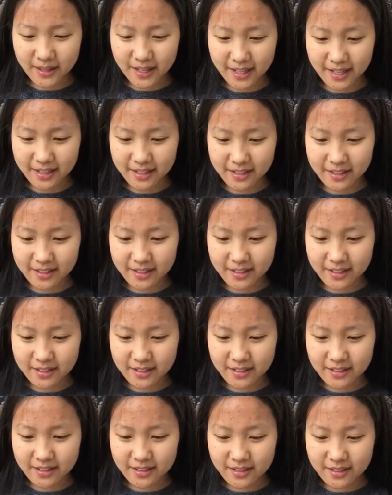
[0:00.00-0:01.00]
Okay.
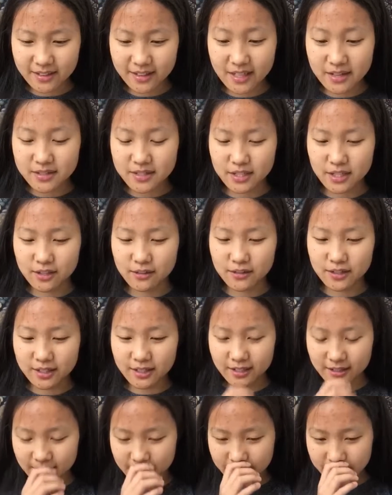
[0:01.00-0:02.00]
That was a cute
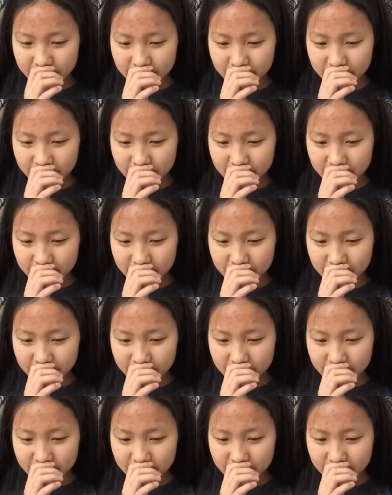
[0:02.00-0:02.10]
nook.